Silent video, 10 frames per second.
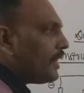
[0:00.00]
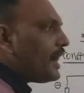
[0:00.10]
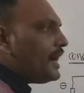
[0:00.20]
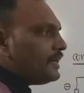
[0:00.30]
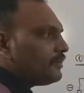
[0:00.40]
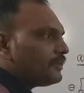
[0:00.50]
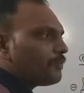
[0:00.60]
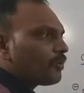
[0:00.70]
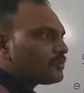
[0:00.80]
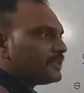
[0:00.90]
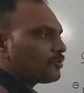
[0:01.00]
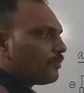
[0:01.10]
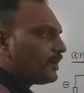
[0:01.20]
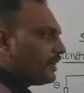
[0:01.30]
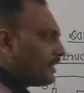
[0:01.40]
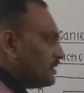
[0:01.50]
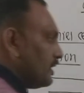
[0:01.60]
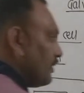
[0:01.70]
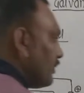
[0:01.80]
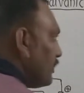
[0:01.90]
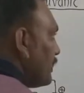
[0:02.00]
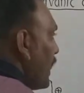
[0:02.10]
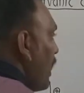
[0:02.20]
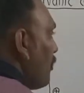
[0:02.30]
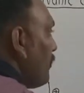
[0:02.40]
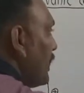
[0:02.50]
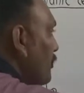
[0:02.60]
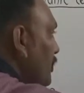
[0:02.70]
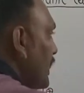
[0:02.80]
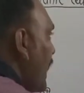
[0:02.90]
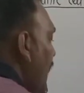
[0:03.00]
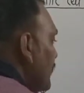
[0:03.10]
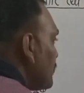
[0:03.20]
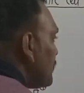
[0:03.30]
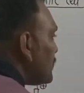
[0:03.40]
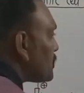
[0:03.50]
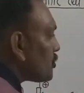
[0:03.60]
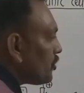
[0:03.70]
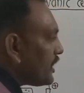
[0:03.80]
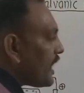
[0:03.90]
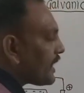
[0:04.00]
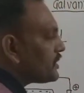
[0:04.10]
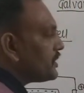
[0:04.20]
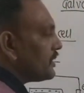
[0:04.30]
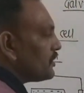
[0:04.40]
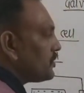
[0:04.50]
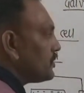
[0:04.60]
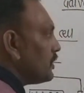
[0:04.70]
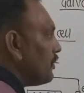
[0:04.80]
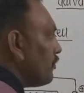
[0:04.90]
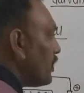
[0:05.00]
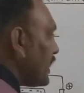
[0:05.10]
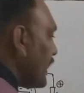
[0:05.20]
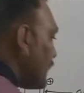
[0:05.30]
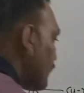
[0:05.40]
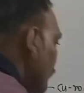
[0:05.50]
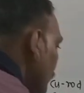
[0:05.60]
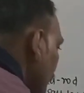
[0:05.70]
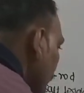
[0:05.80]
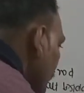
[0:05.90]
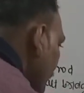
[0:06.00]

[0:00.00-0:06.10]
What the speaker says: and the process of reduction. Now when we add these two reactions, we get the